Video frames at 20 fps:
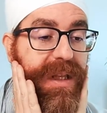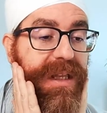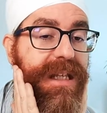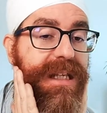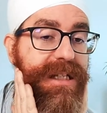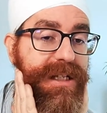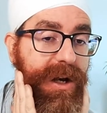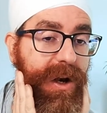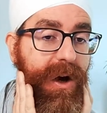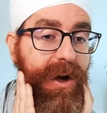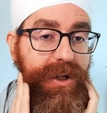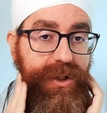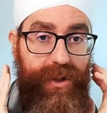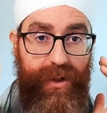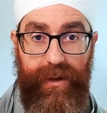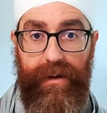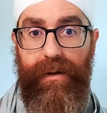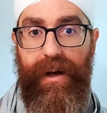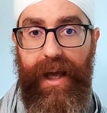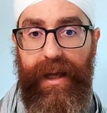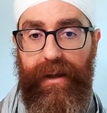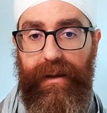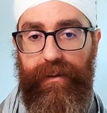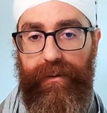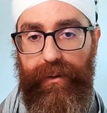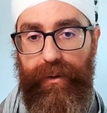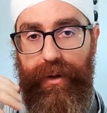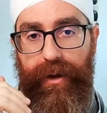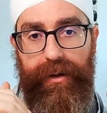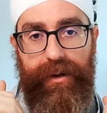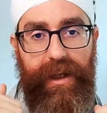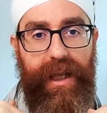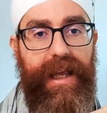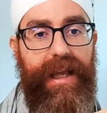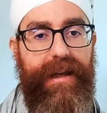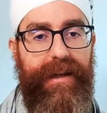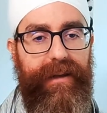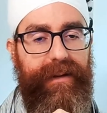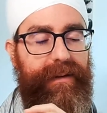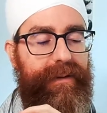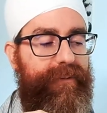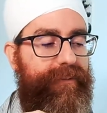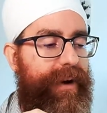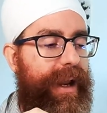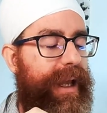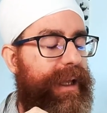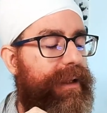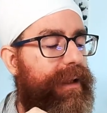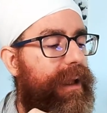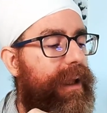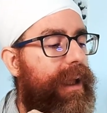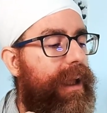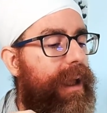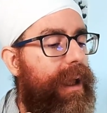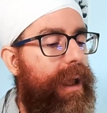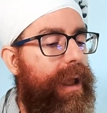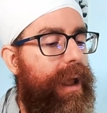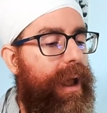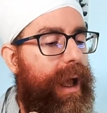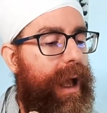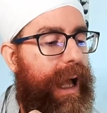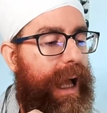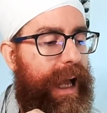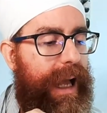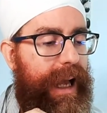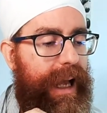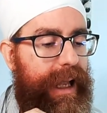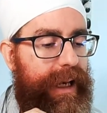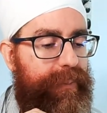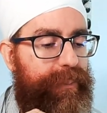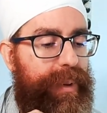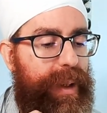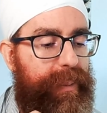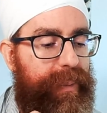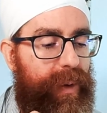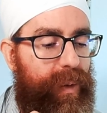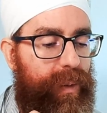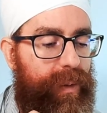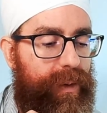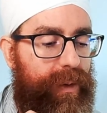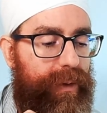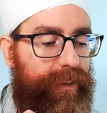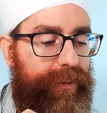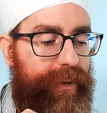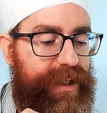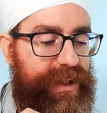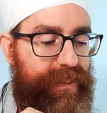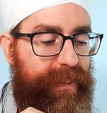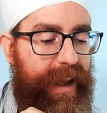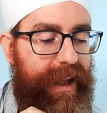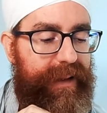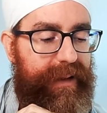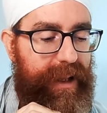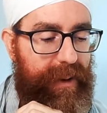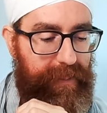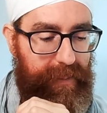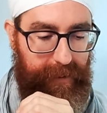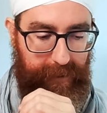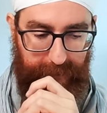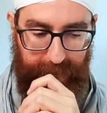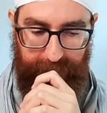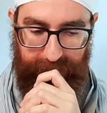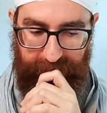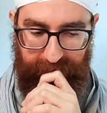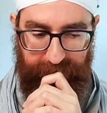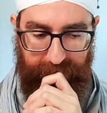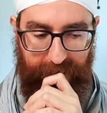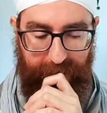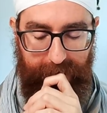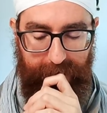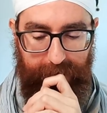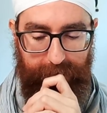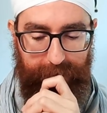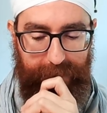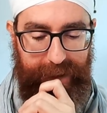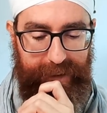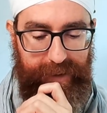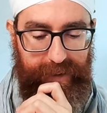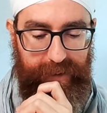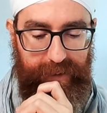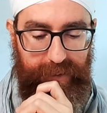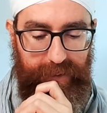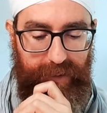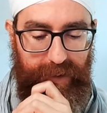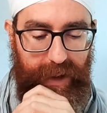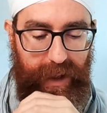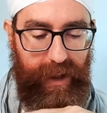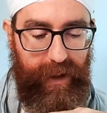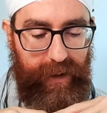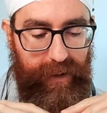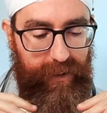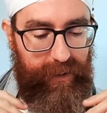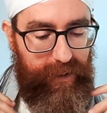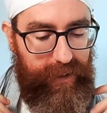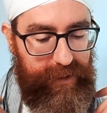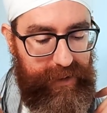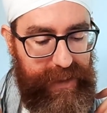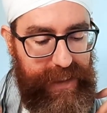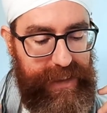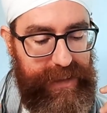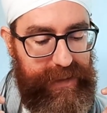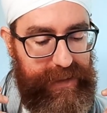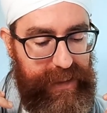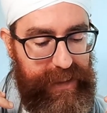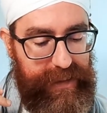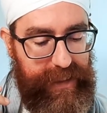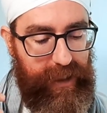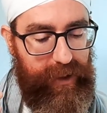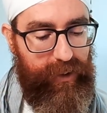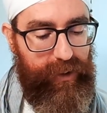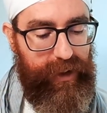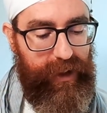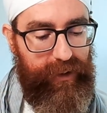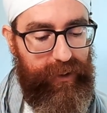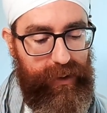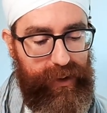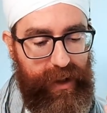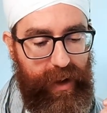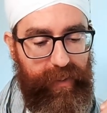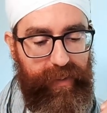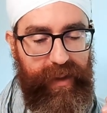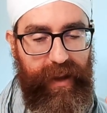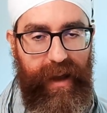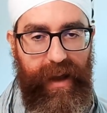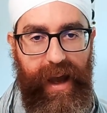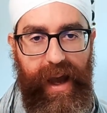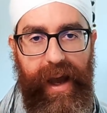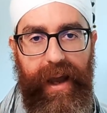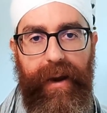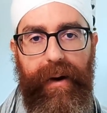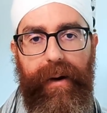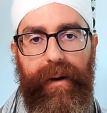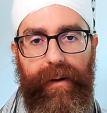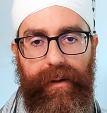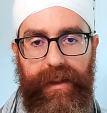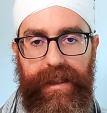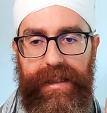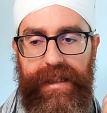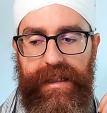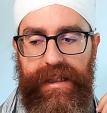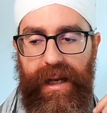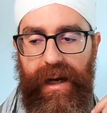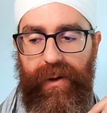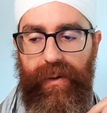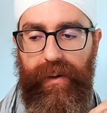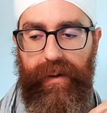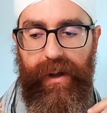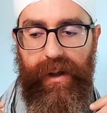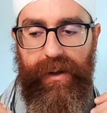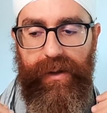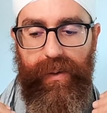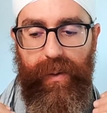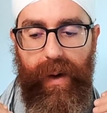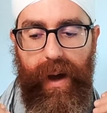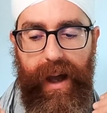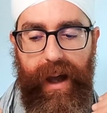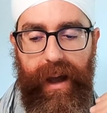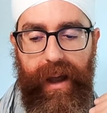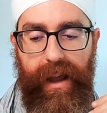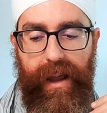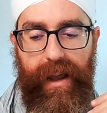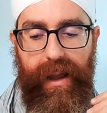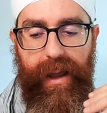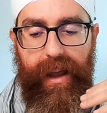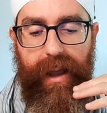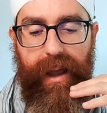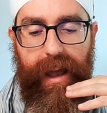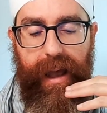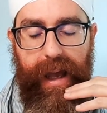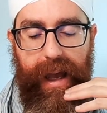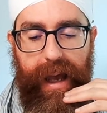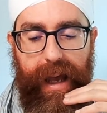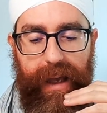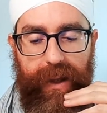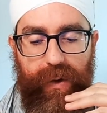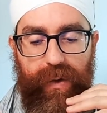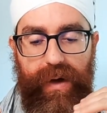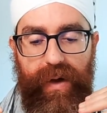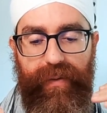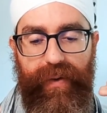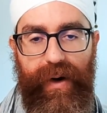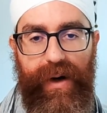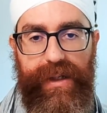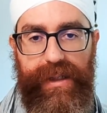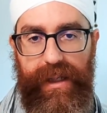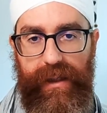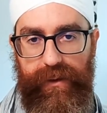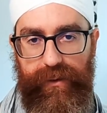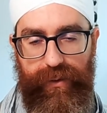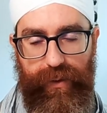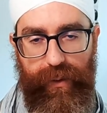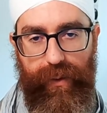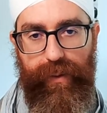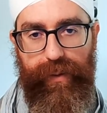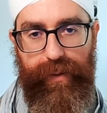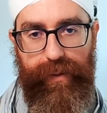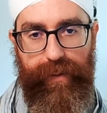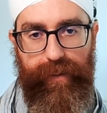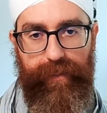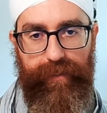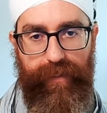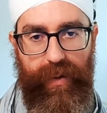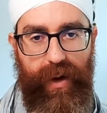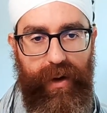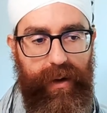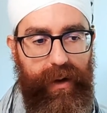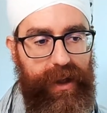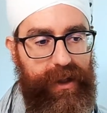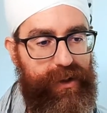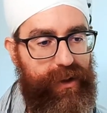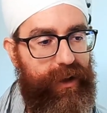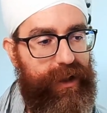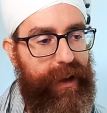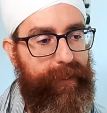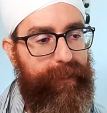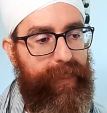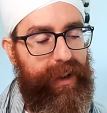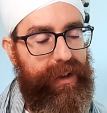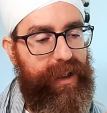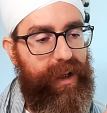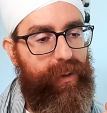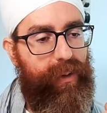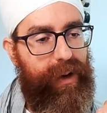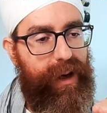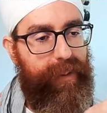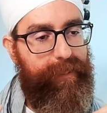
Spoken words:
these laws, like do not kill, right? And people could respect them. But this is alluding to something higher. This is alluding to a universal truth. It's not a particular